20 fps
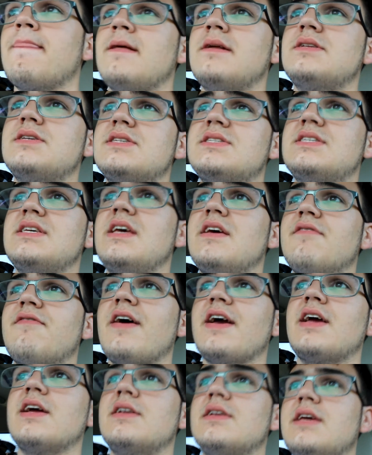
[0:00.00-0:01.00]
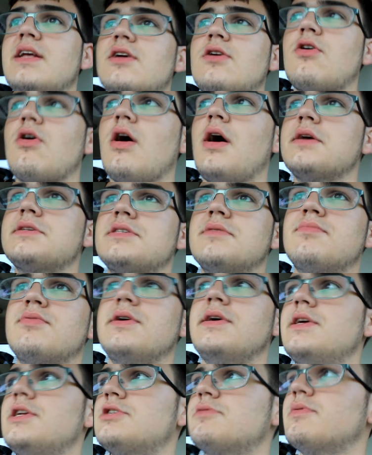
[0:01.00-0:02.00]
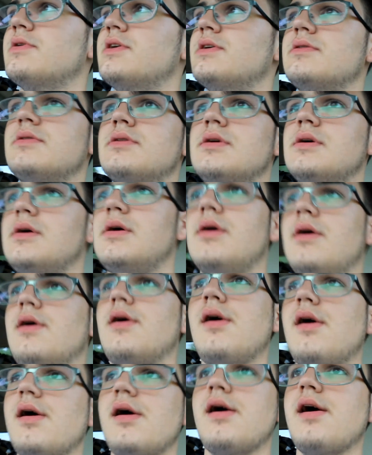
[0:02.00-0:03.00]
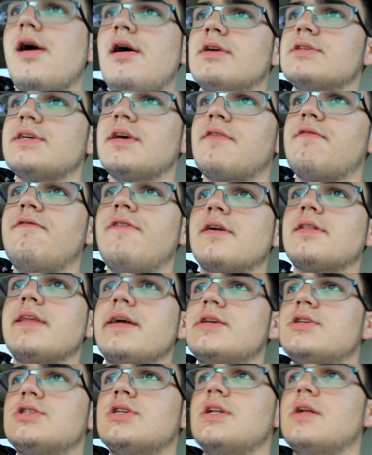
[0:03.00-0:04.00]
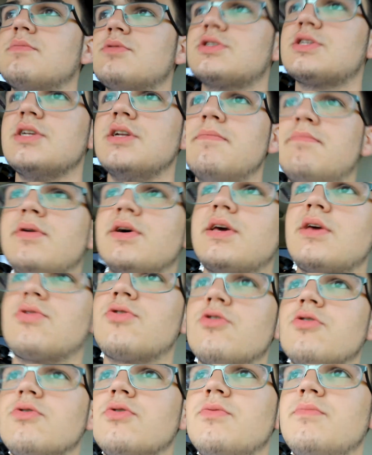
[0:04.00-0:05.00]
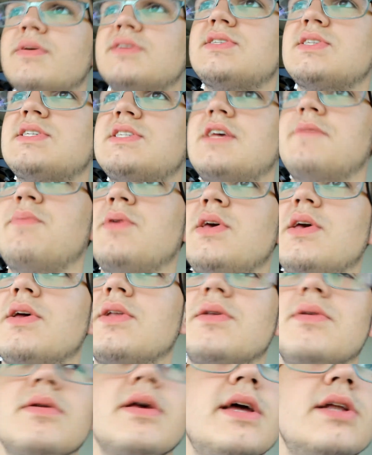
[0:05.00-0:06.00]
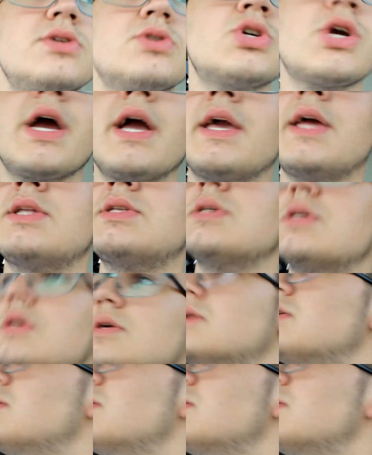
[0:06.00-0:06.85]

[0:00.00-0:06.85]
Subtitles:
to see if I could get across the bridge, but I was like, fuck that shit, I'm just gonna book it through Mississippi and try and get to